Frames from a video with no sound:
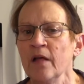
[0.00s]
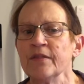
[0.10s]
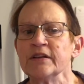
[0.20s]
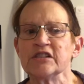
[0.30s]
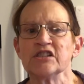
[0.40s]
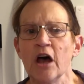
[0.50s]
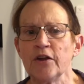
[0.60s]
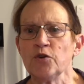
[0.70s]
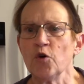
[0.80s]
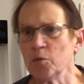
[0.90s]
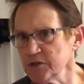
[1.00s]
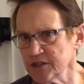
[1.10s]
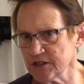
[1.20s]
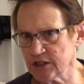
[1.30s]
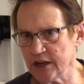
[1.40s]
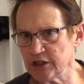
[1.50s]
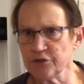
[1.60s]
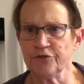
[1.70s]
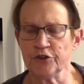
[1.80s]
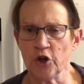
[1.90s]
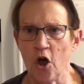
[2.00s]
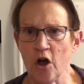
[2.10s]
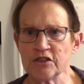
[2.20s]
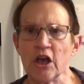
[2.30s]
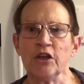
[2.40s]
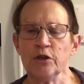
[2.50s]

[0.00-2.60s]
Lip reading: This is not a normal sensation for dogs.